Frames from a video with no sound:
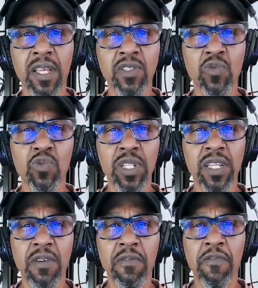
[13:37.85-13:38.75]
isn't
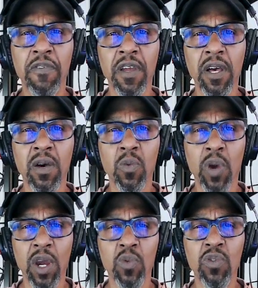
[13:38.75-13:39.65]
really a
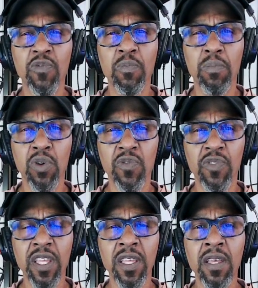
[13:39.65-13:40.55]
werewolf
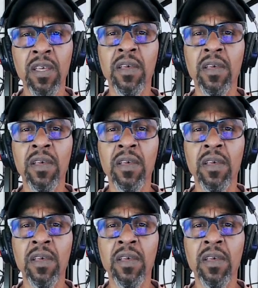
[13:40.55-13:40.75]
movie.